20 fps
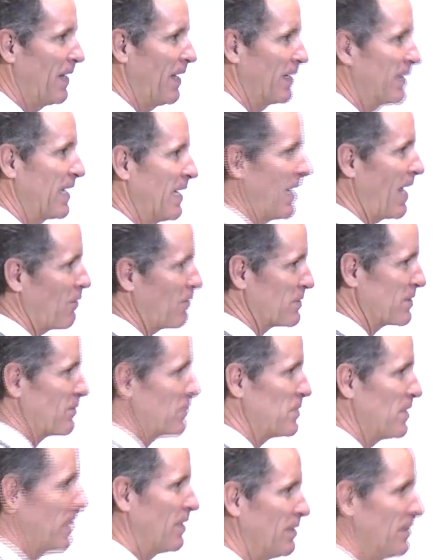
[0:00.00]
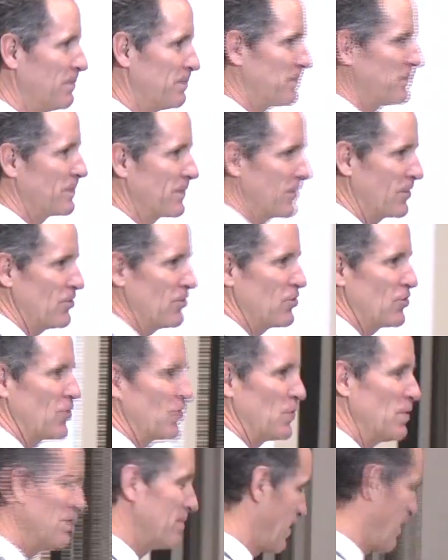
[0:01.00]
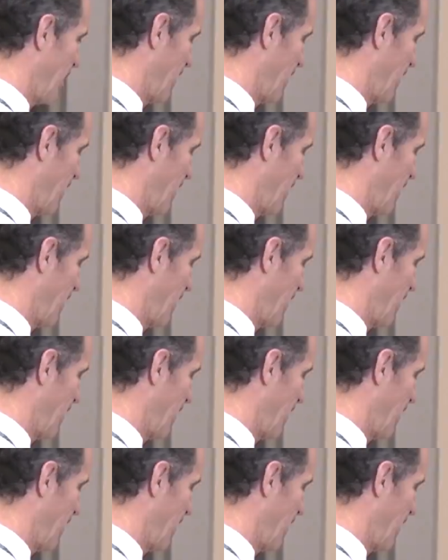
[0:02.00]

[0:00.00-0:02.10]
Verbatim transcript: Again, I was a real good student.